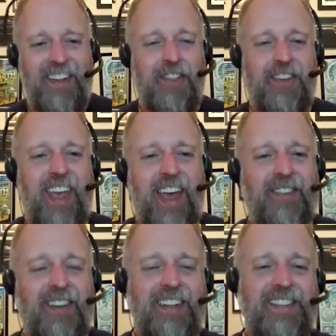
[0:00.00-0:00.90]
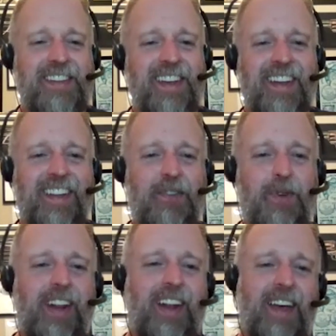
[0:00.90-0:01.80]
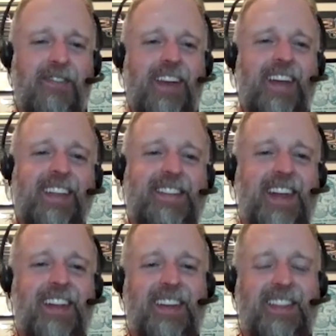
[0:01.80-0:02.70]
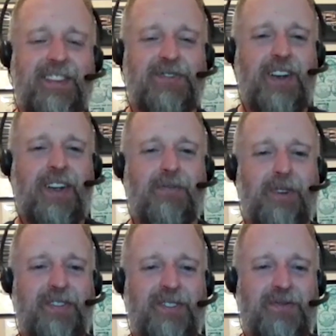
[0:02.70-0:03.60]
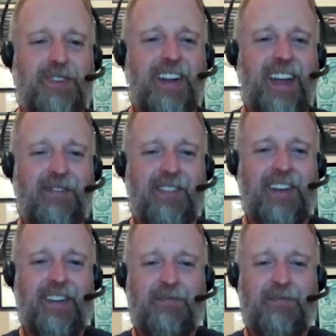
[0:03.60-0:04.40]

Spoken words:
All the caveats. We need to have it's kind of like the drug commercials. We need to have that.